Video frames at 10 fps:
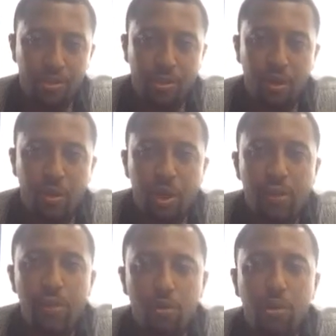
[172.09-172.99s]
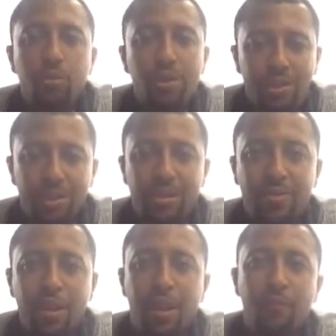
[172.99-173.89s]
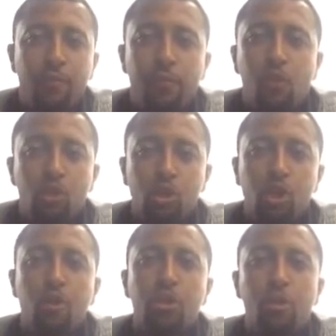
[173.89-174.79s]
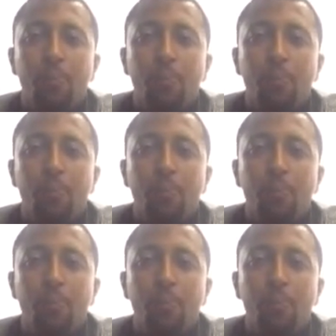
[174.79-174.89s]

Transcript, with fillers: So those three things I think if you focus on,